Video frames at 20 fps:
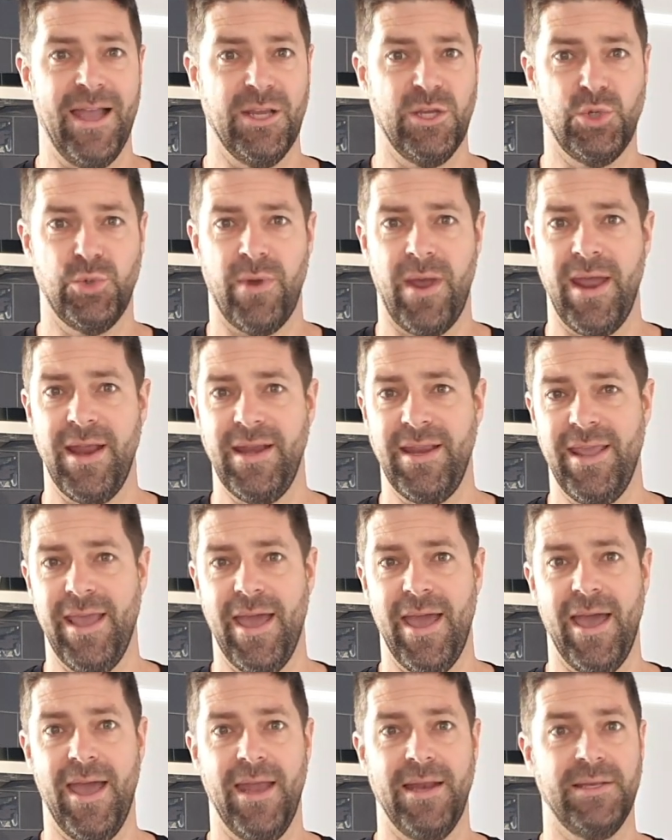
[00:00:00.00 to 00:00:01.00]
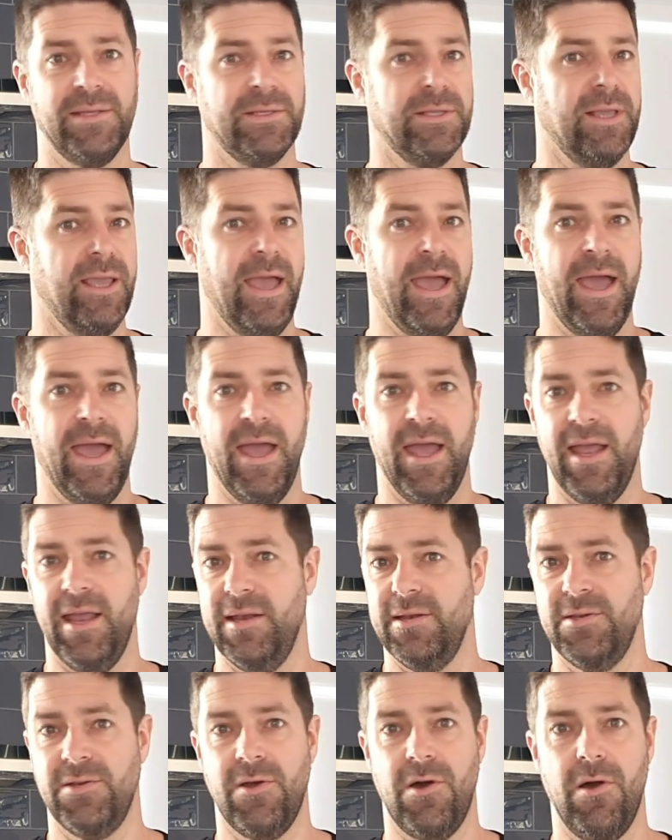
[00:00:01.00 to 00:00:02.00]
train yards,
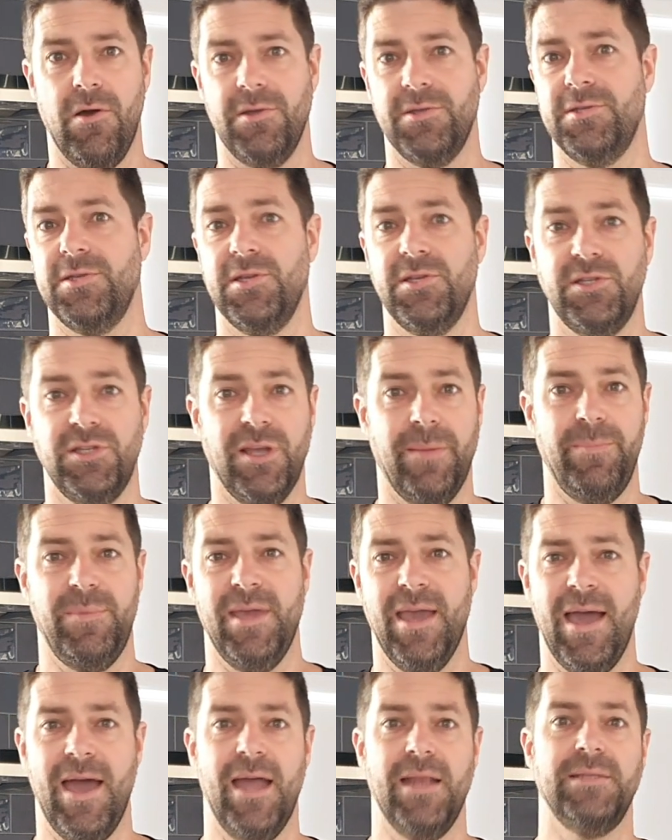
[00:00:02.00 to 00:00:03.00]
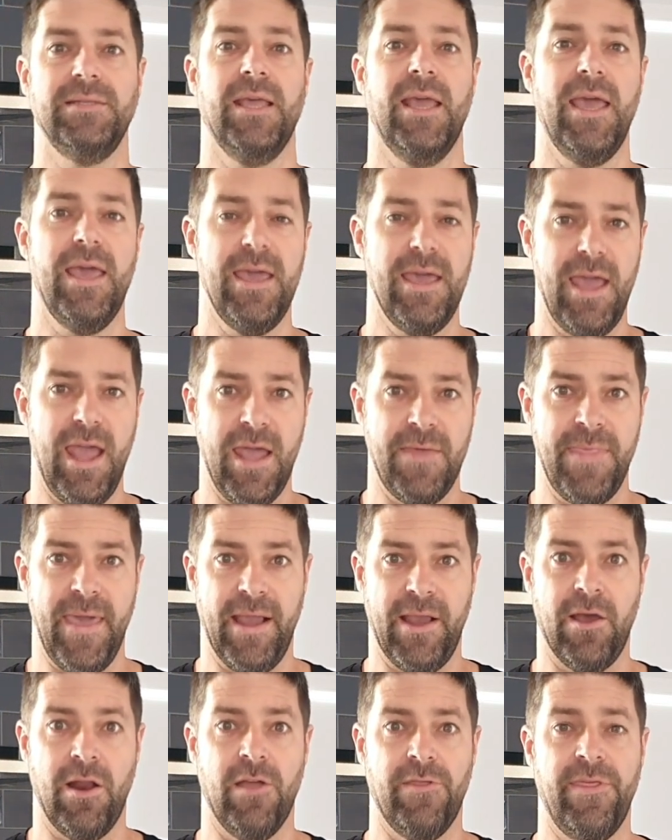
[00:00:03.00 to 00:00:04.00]
docks, shipyards, and that
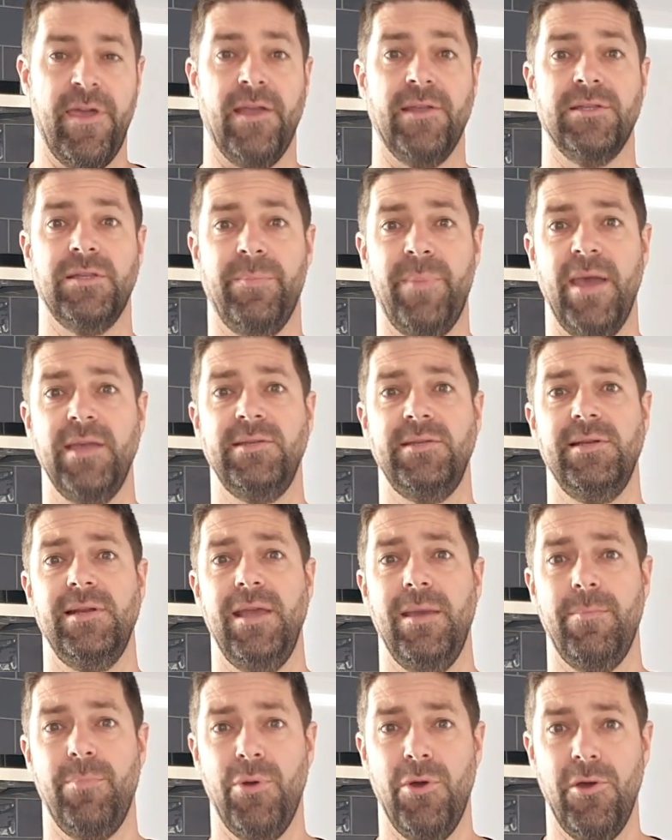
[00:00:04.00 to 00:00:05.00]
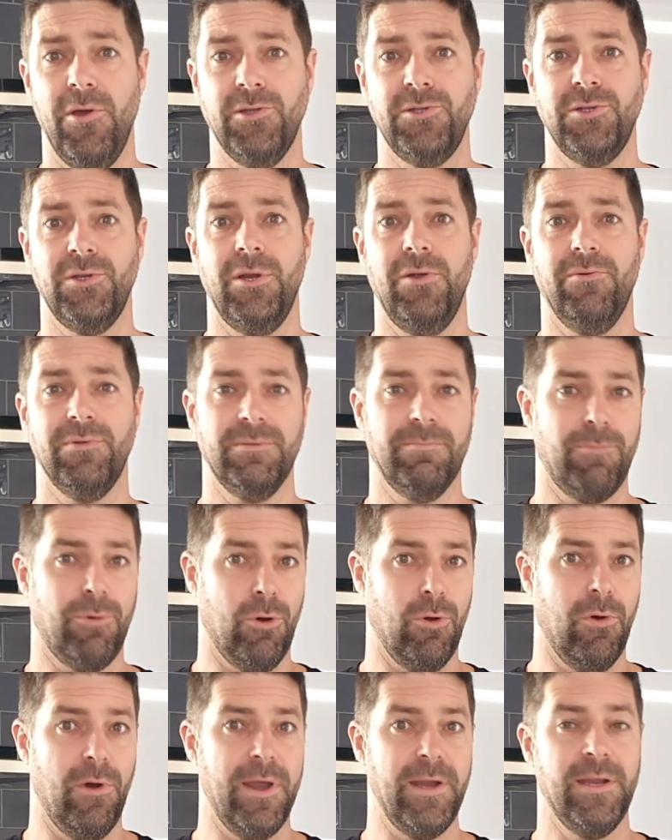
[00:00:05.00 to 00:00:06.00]
kind of thing. So basically a person who was
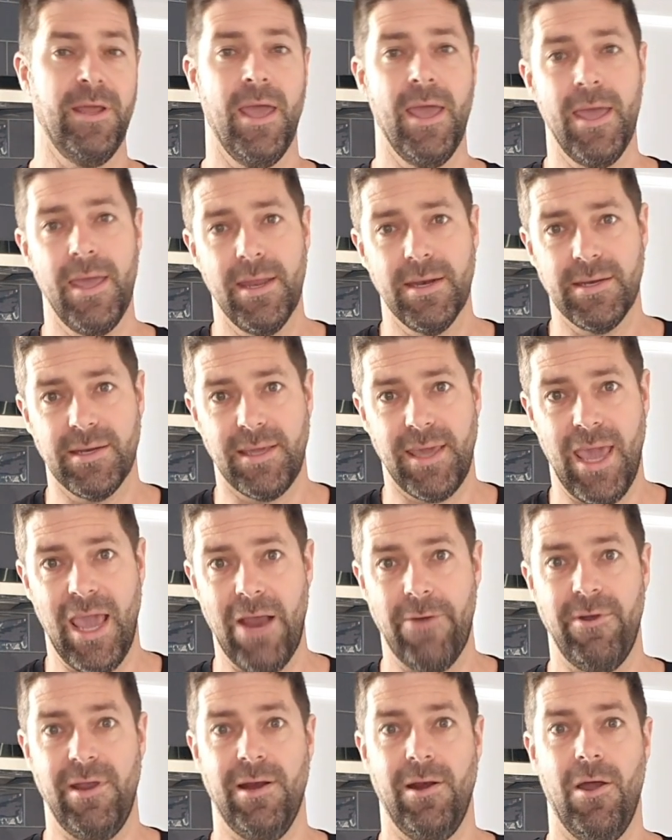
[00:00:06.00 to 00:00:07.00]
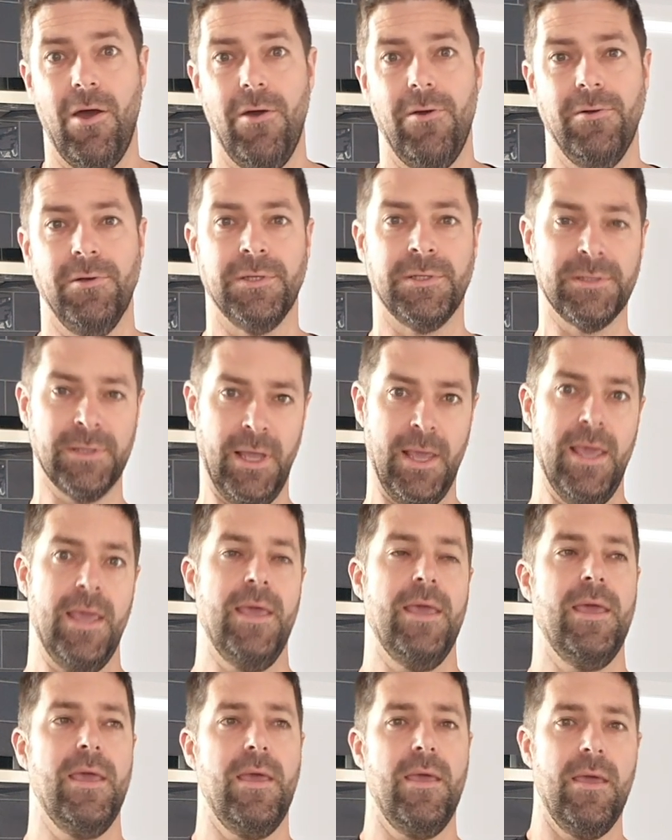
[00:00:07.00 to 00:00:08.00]
employed to carry loads.
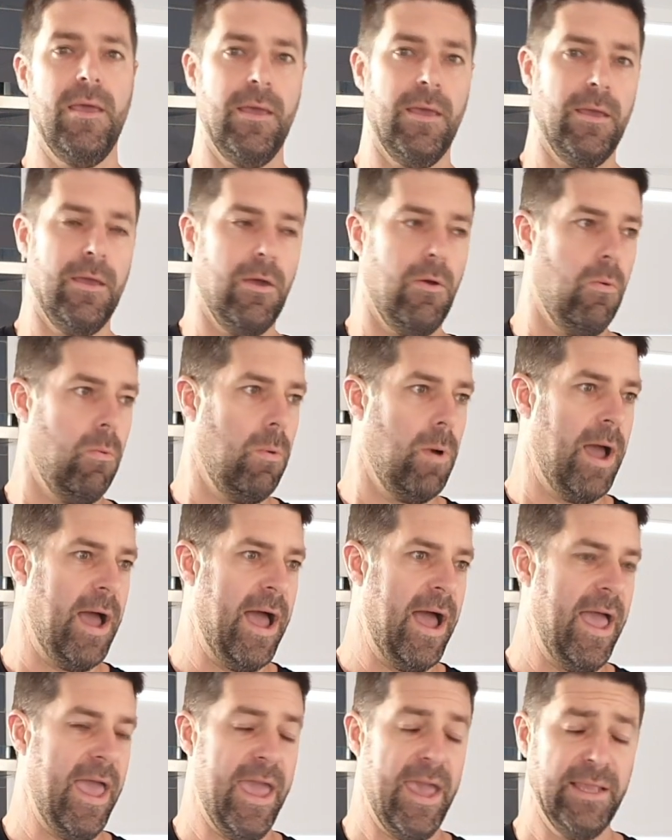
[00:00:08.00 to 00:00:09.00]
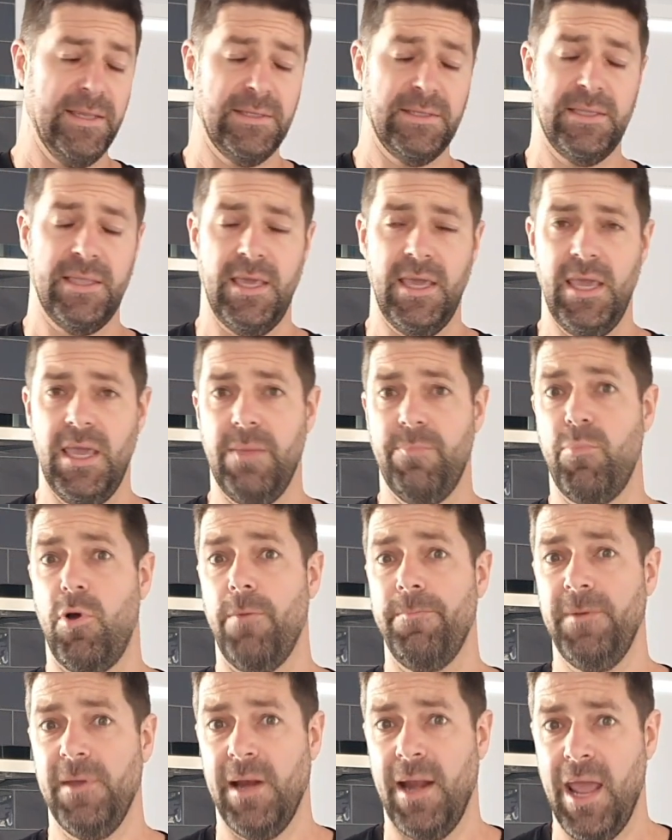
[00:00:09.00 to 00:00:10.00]
As the
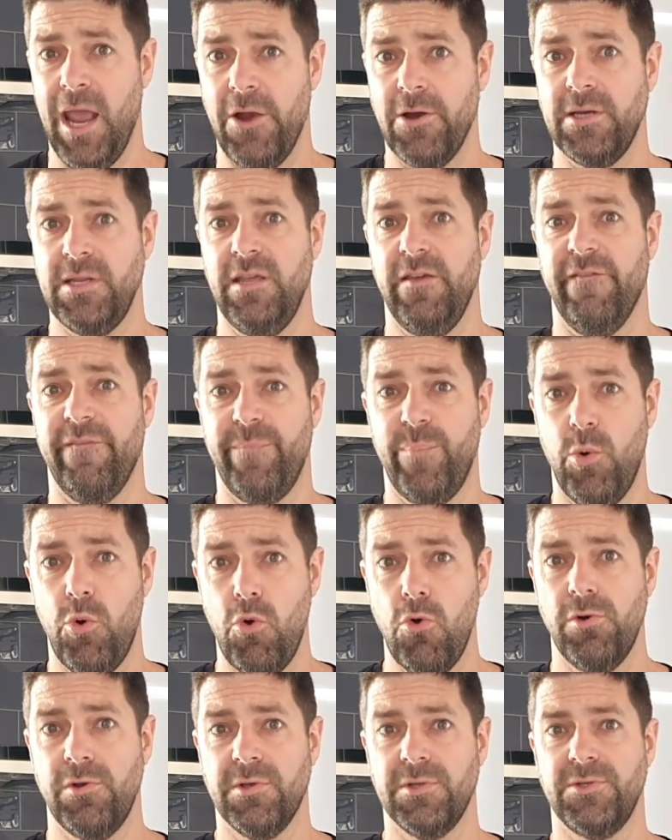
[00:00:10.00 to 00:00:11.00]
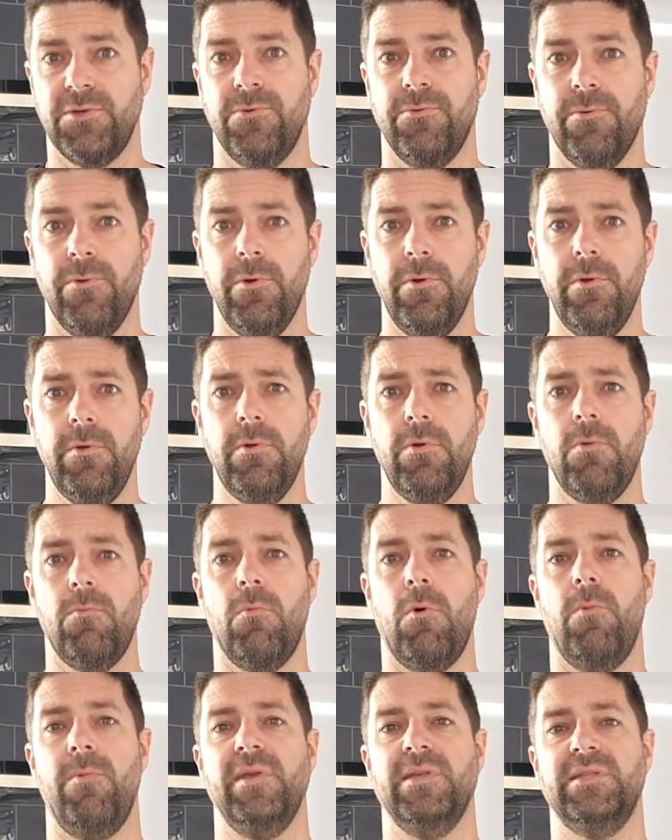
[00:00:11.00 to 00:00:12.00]
popularity of porters grew,
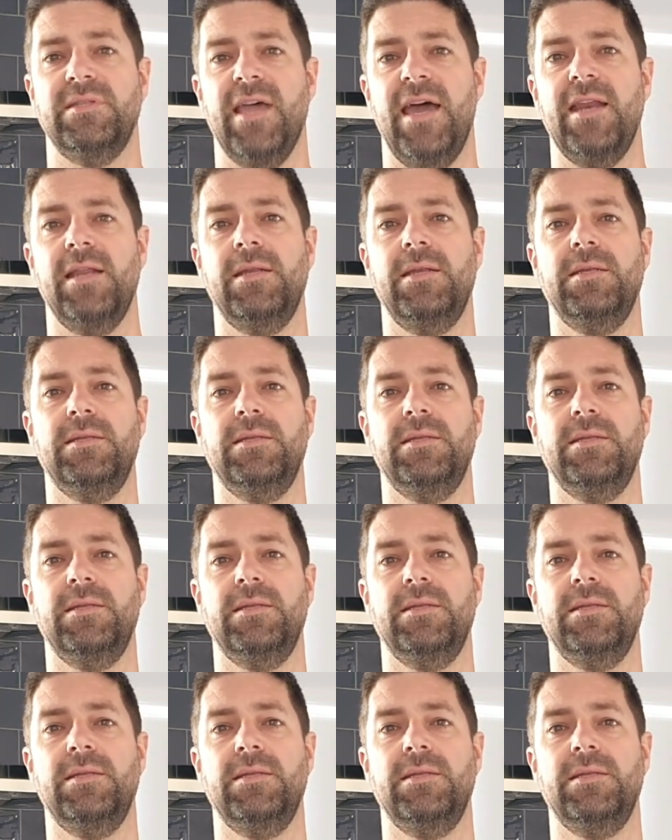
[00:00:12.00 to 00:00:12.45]
what we started to